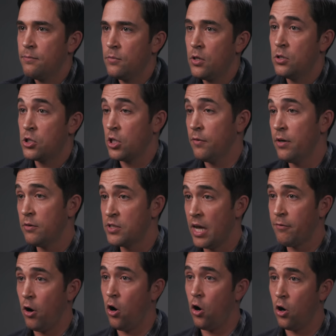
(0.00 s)
Conservatives
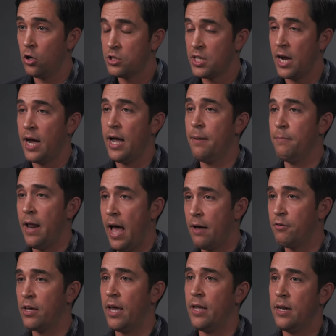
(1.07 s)
have a hard time
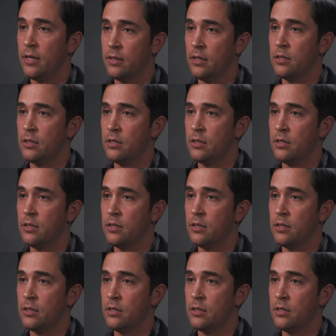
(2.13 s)
navigating